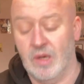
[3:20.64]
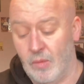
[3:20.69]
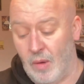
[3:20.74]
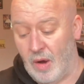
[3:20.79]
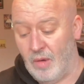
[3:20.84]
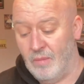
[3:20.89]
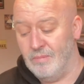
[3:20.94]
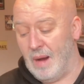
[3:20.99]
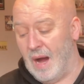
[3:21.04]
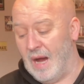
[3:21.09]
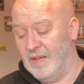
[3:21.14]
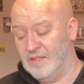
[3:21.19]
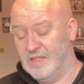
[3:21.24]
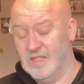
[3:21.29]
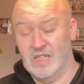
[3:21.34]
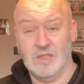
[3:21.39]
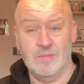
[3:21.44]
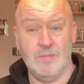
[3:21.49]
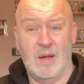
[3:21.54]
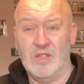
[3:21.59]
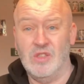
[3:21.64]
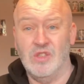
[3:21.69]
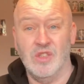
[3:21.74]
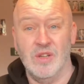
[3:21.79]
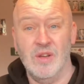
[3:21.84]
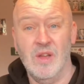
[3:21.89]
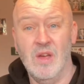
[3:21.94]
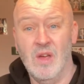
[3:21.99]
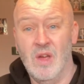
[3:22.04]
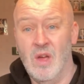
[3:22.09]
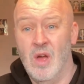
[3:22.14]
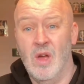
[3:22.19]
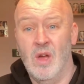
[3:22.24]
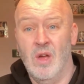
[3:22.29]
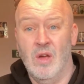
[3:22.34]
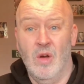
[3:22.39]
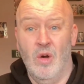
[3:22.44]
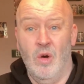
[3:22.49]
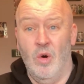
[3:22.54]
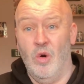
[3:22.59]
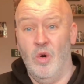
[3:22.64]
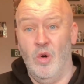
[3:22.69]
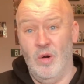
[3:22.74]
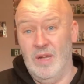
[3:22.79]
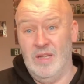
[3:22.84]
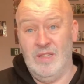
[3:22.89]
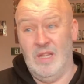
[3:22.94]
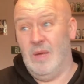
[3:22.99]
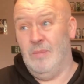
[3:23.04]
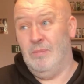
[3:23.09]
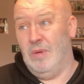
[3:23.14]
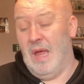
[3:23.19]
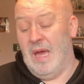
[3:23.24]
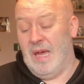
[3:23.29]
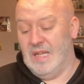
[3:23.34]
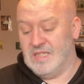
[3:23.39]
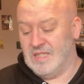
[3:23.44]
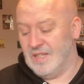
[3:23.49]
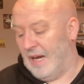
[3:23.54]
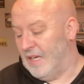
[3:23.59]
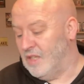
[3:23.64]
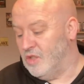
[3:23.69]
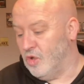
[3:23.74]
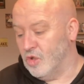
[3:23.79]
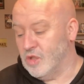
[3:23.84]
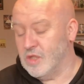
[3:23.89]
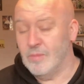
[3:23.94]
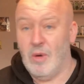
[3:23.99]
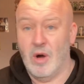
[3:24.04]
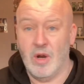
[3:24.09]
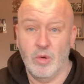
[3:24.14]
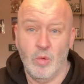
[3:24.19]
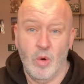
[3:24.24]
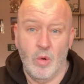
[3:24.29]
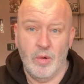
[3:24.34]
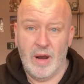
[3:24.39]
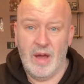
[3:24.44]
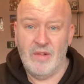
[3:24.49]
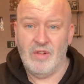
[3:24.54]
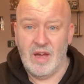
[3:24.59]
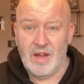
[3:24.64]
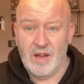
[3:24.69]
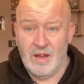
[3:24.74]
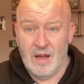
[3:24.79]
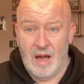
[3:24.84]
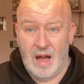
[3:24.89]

to go out and buy this expansion, or indeed play it tonight or tomorrow or whatever,